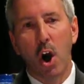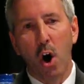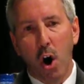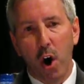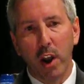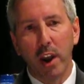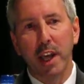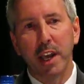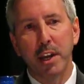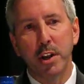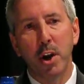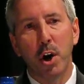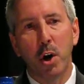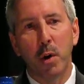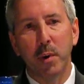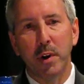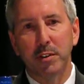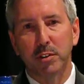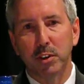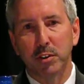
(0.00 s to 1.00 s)
All I
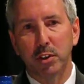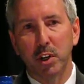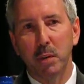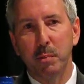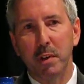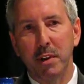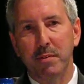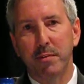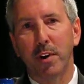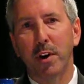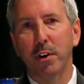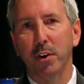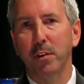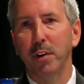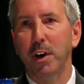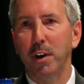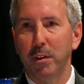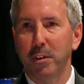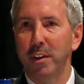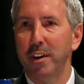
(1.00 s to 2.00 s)
know is it's going to be far
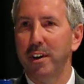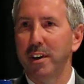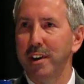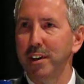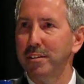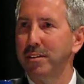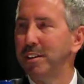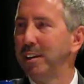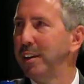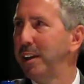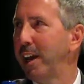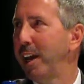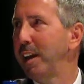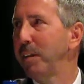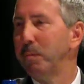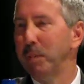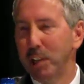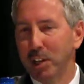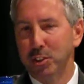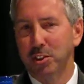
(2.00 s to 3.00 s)
greater than it is
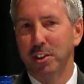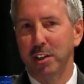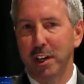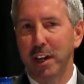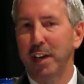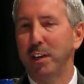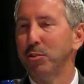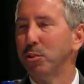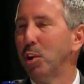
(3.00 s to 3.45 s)
today, because today is